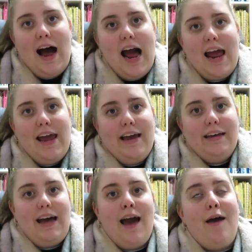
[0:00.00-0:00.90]

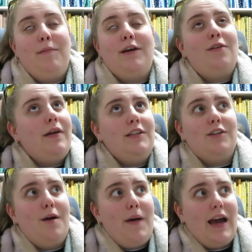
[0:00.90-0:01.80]
I am going to
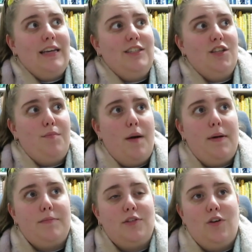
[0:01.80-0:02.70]
go back into the
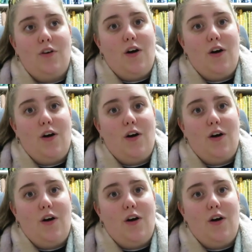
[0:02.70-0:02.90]
pop-up store